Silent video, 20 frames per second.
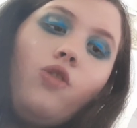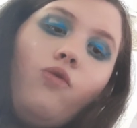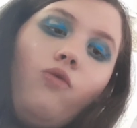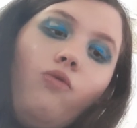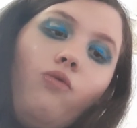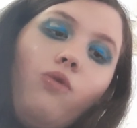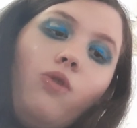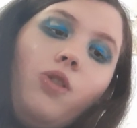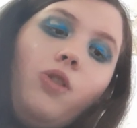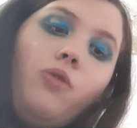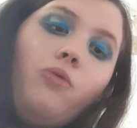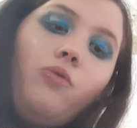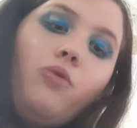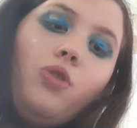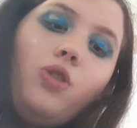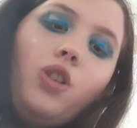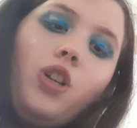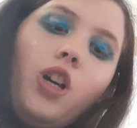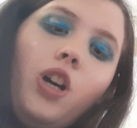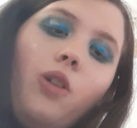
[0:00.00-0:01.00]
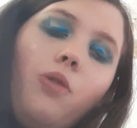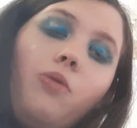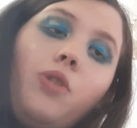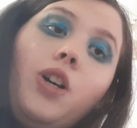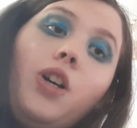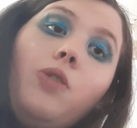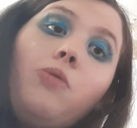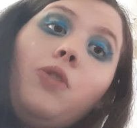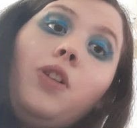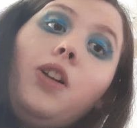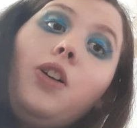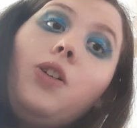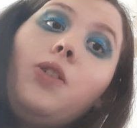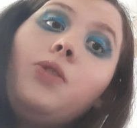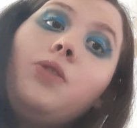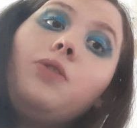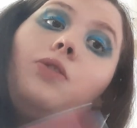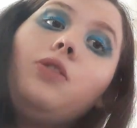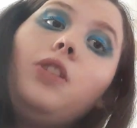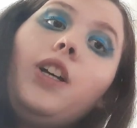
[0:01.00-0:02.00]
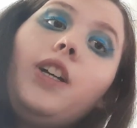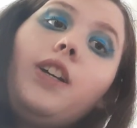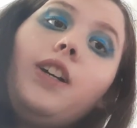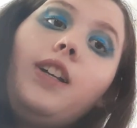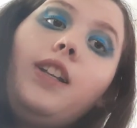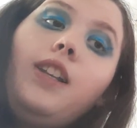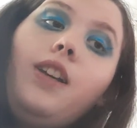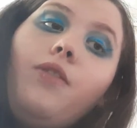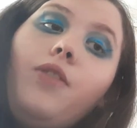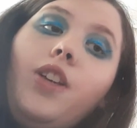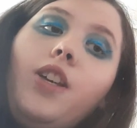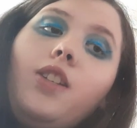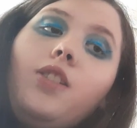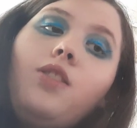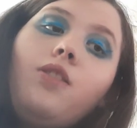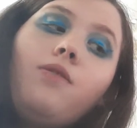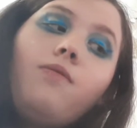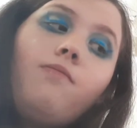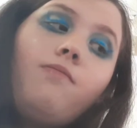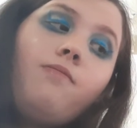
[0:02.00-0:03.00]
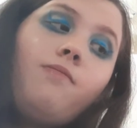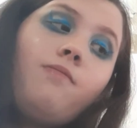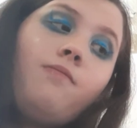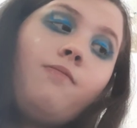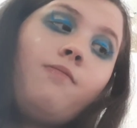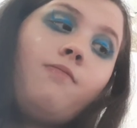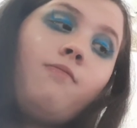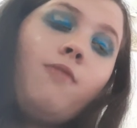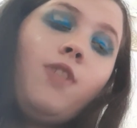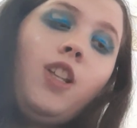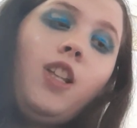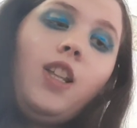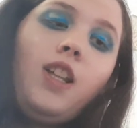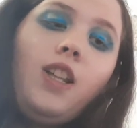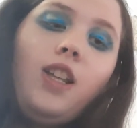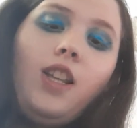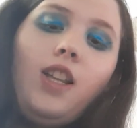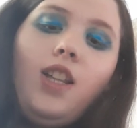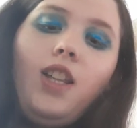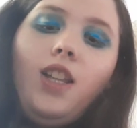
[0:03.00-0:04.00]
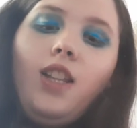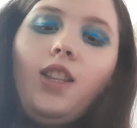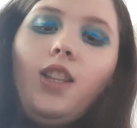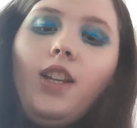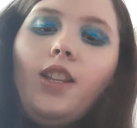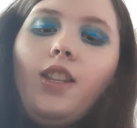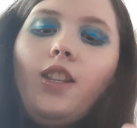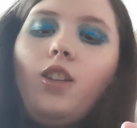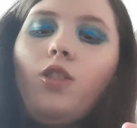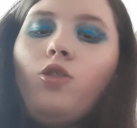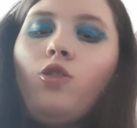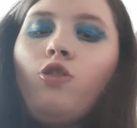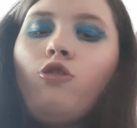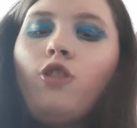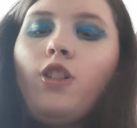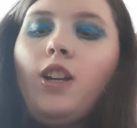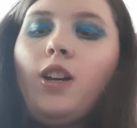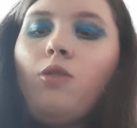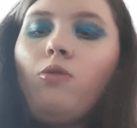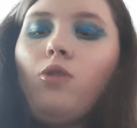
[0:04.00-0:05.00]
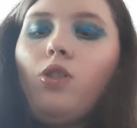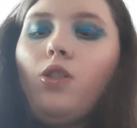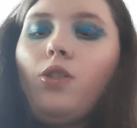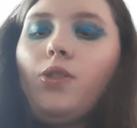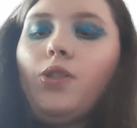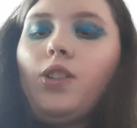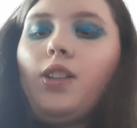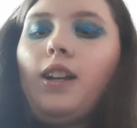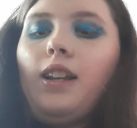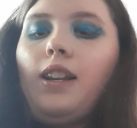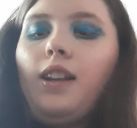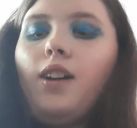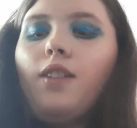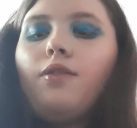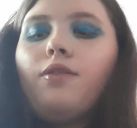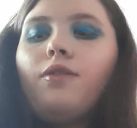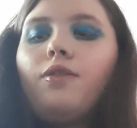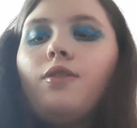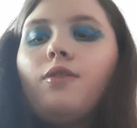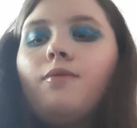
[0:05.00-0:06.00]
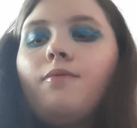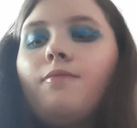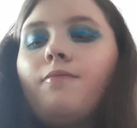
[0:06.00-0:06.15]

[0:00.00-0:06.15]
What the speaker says: Rouge Cocoa Gloss. Like, I love it. Like, this Chanel gloss I love.